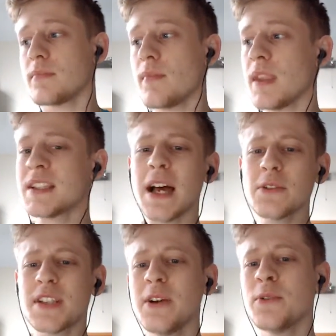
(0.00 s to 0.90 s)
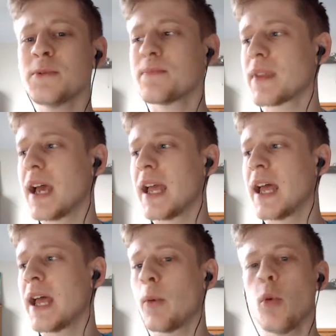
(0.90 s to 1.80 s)
is how tilt,
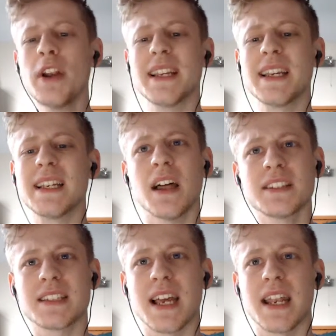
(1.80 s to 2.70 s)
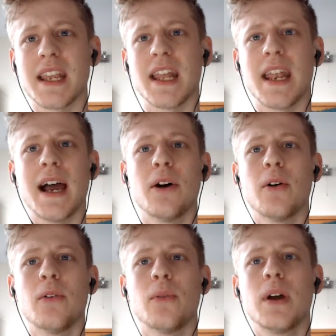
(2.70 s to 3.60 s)
what it is, understanding it, and
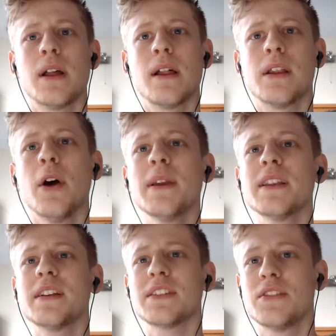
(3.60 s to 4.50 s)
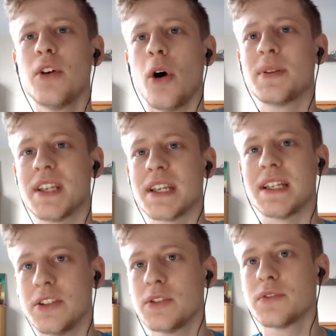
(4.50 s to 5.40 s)
how knowing that it's not a
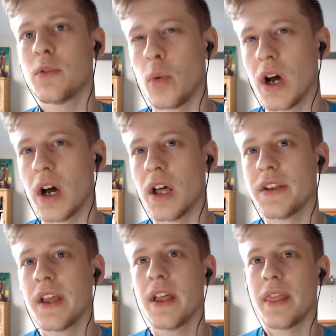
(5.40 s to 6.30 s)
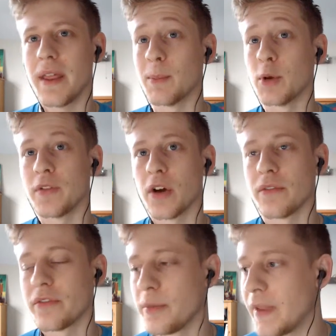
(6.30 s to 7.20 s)
particularly useful word, then moving
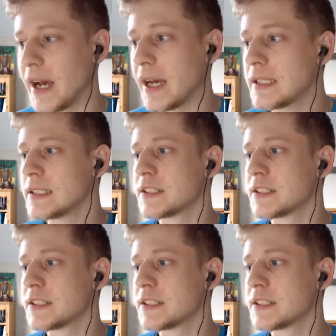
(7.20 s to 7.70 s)
on from that.